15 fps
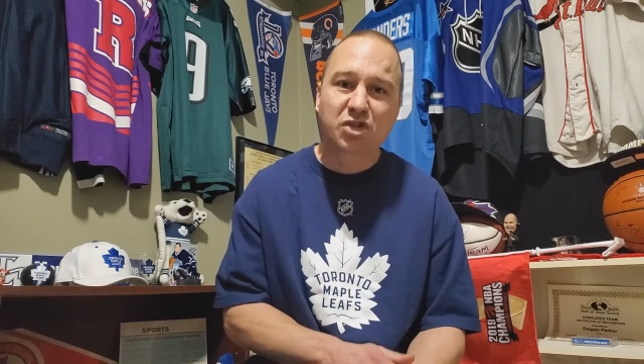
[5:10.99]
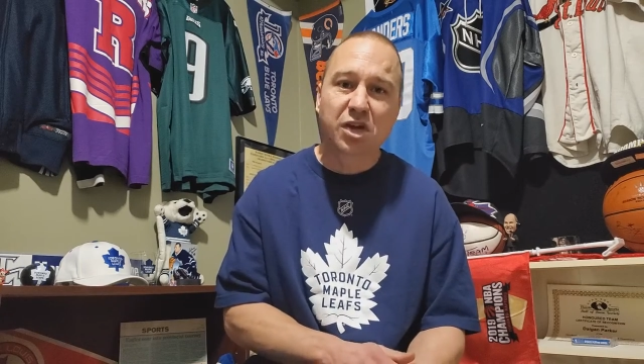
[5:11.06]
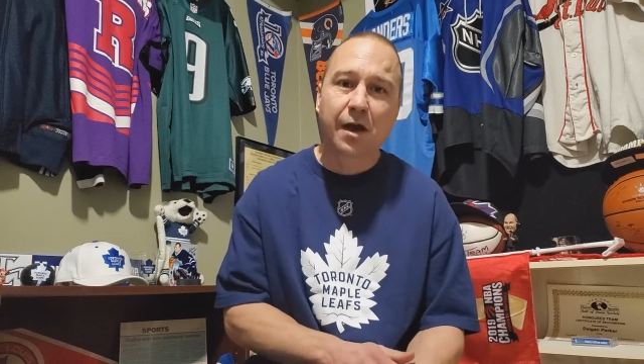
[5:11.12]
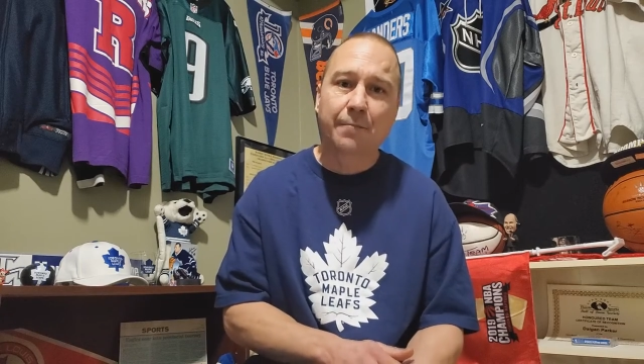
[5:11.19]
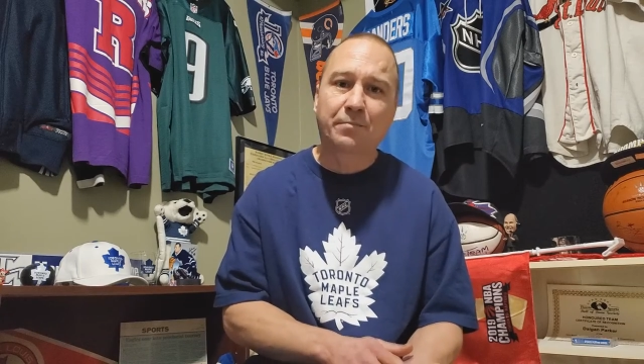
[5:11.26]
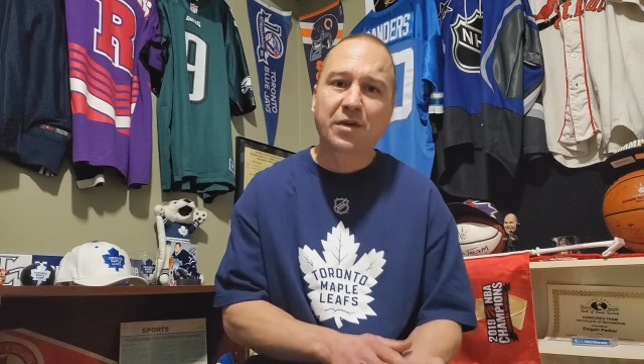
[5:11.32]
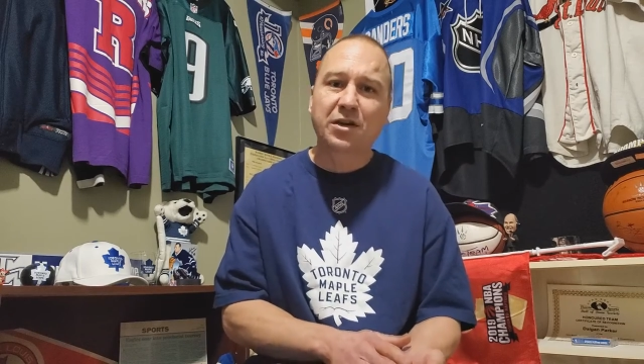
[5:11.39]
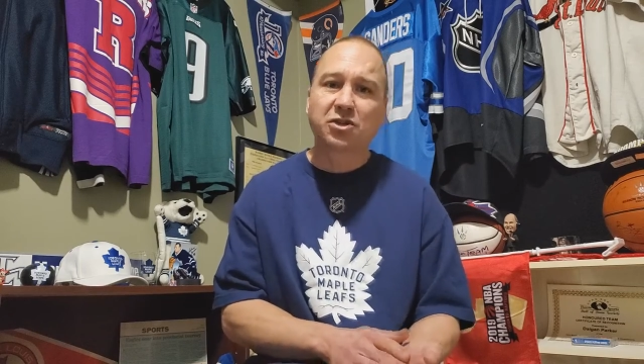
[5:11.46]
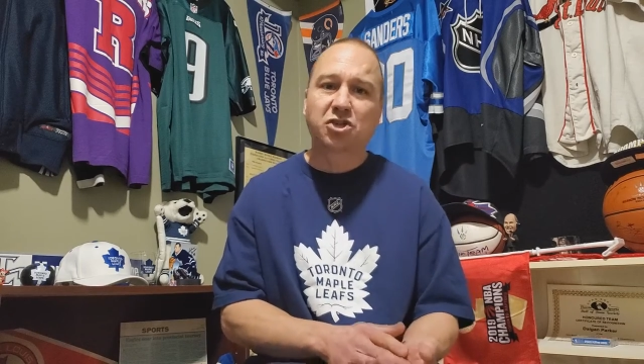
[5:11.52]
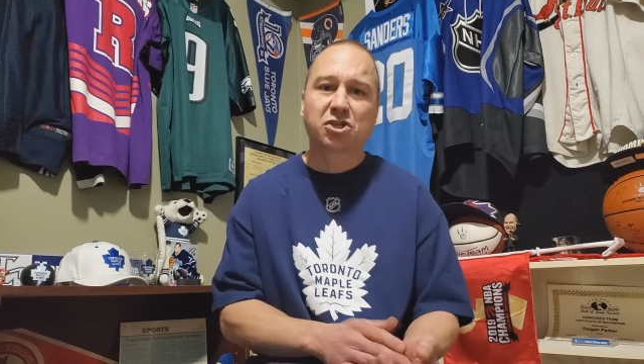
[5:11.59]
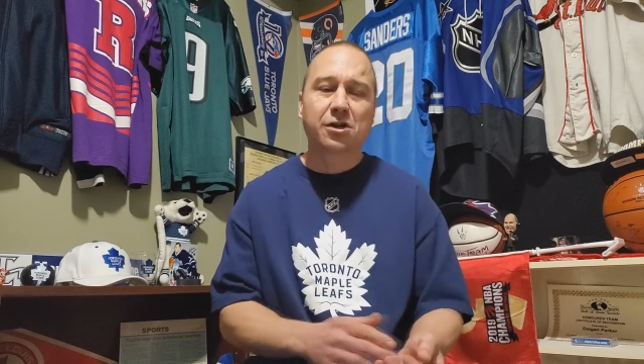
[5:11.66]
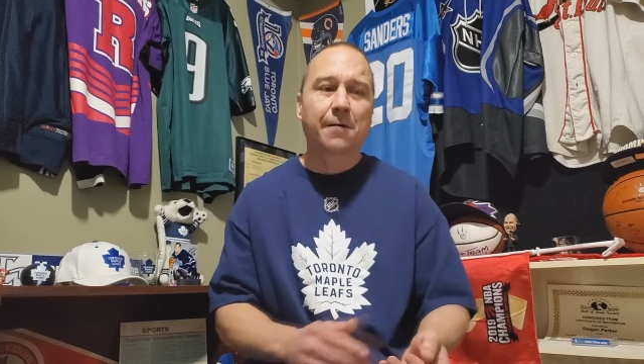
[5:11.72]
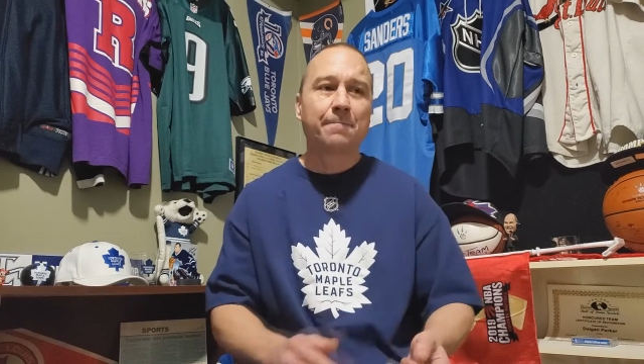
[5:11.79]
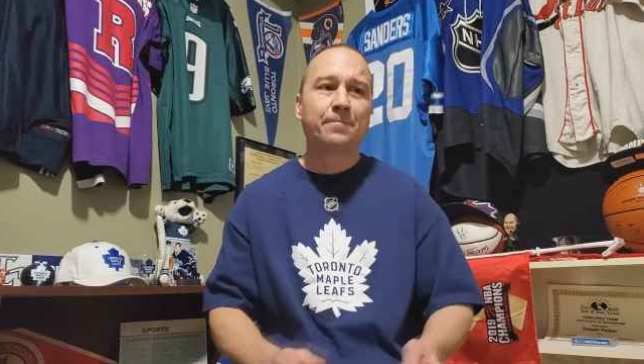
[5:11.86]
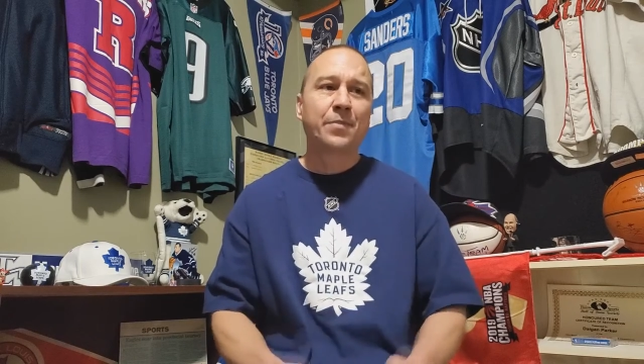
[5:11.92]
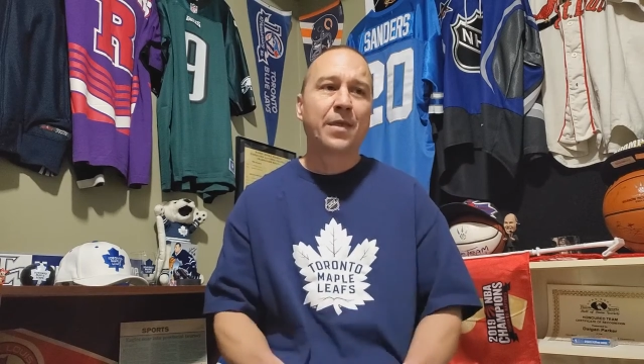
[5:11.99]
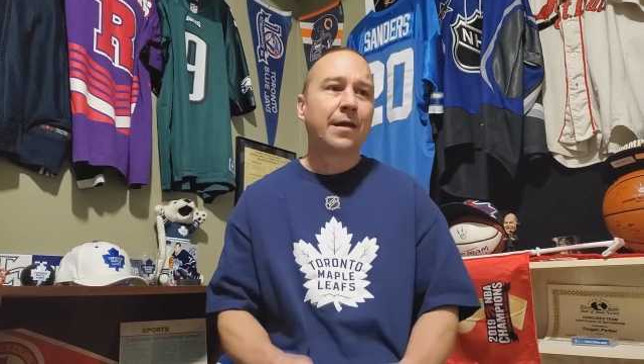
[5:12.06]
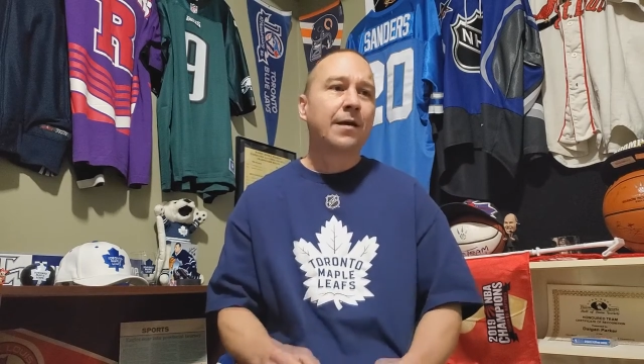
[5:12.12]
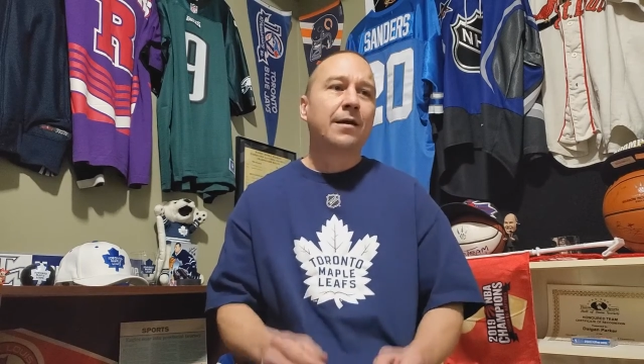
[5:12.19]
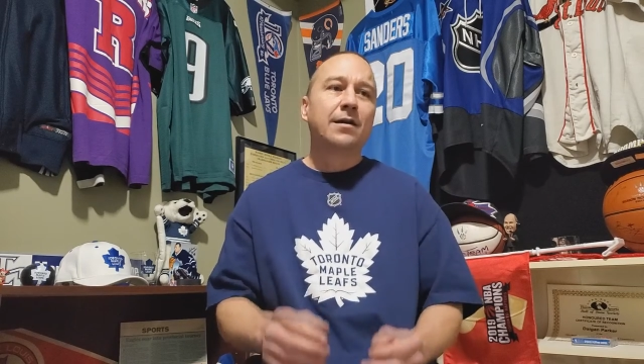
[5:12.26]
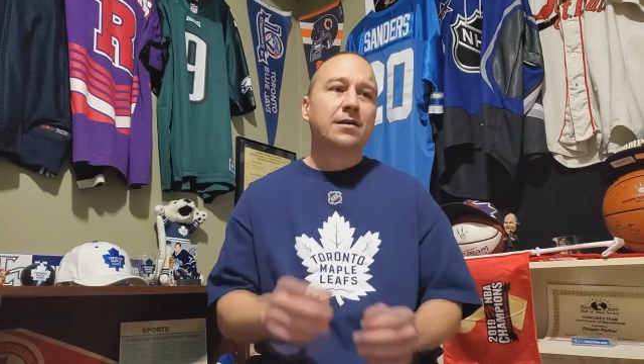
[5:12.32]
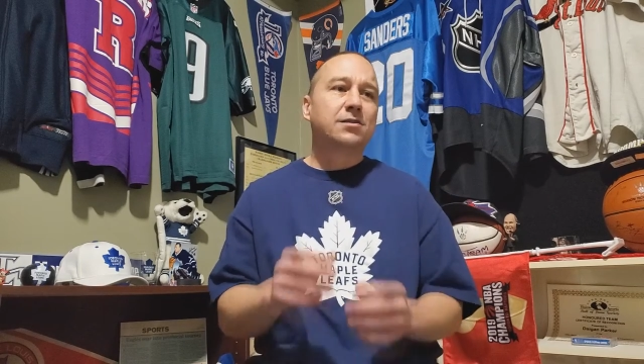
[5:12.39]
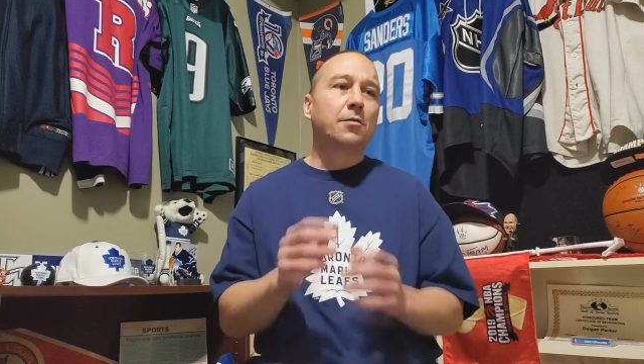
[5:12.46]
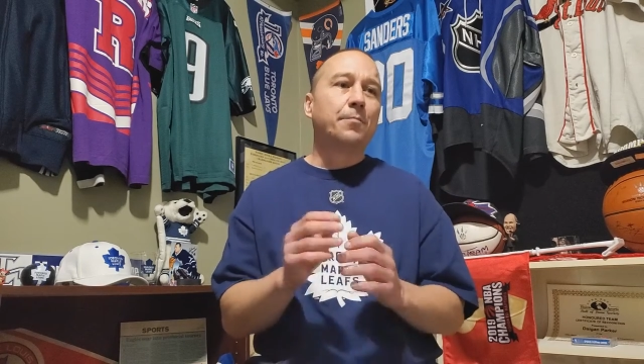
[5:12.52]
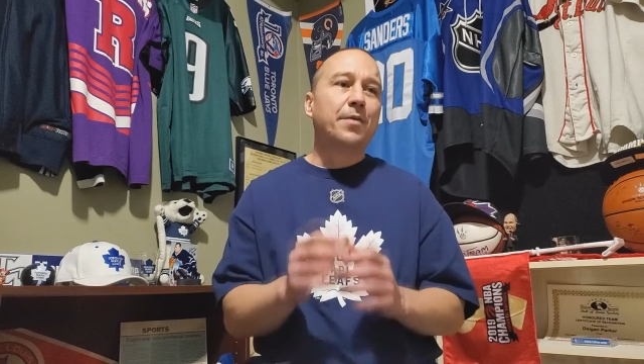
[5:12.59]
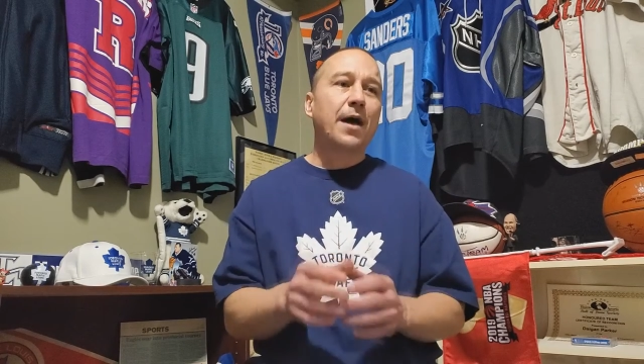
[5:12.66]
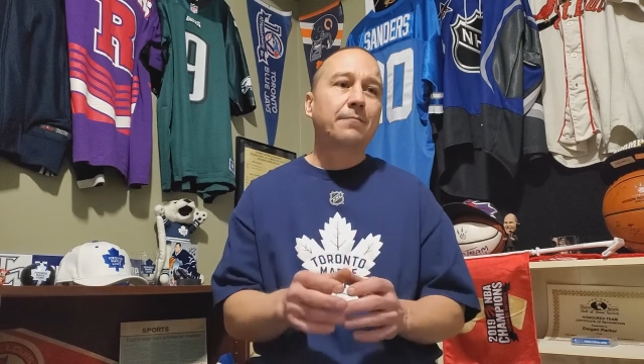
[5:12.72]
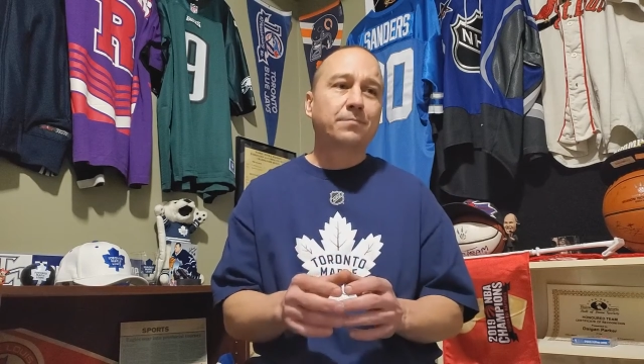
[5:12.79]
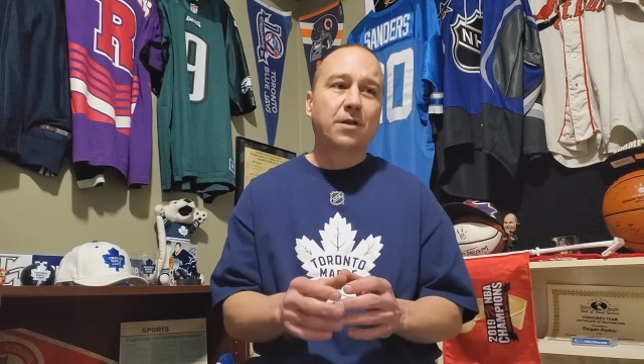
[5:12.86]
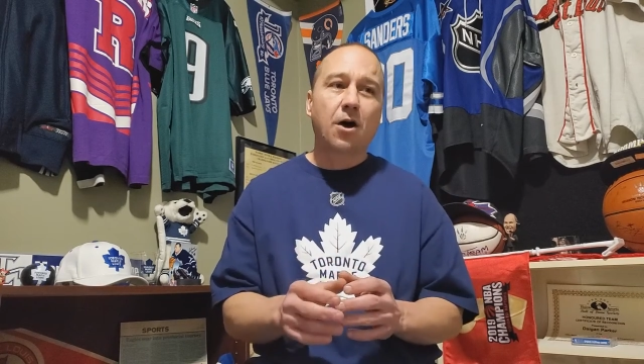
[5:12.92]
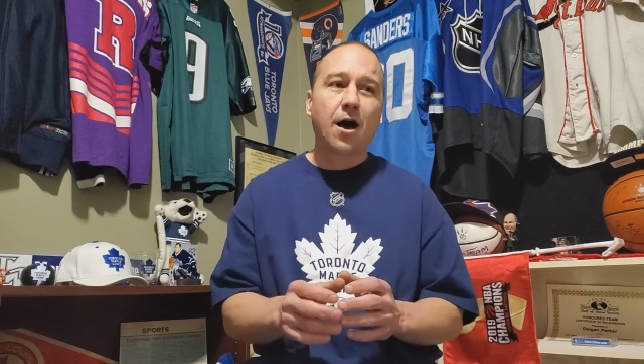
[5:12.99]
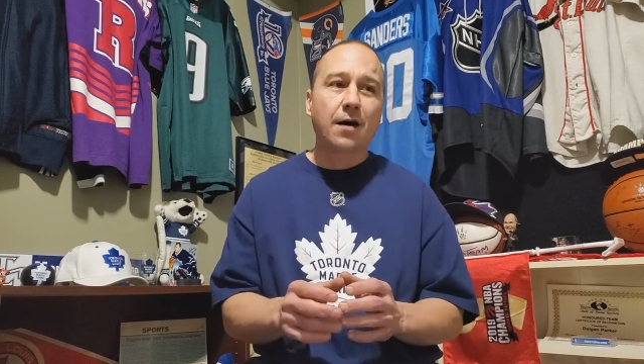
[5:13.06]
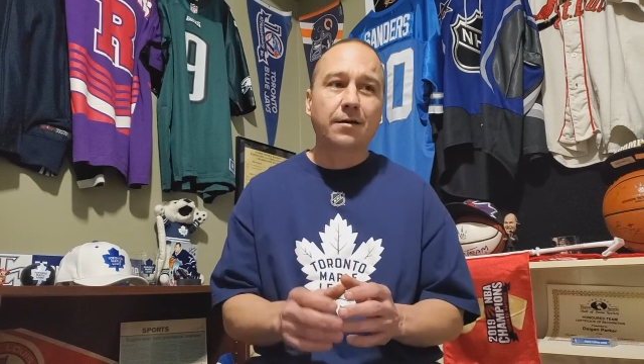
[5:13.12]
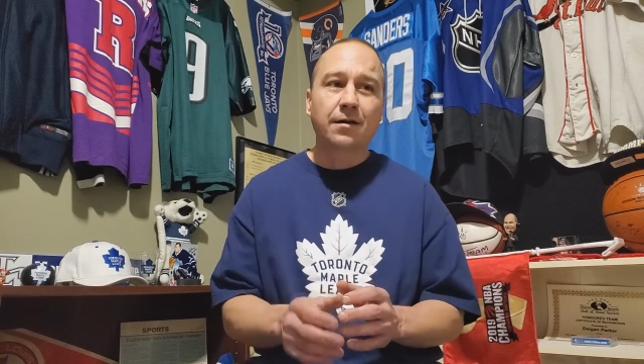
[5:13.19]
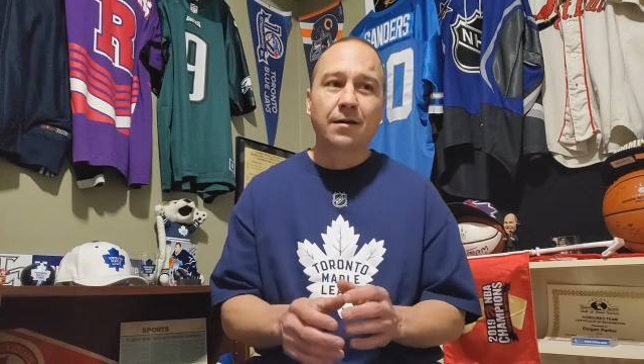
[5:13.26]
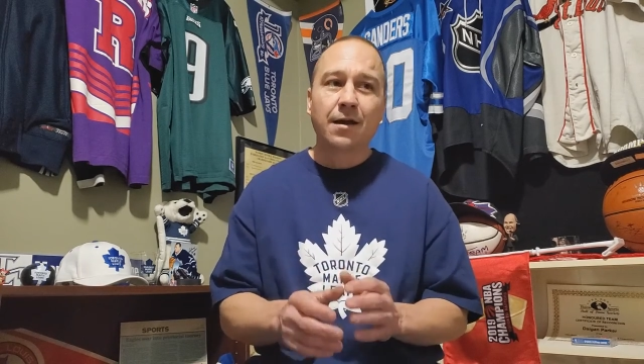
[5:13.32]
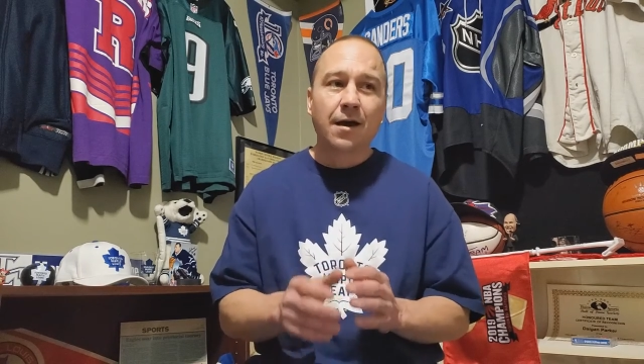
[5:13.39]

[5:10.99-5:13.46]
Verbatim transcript: championship. So Babcock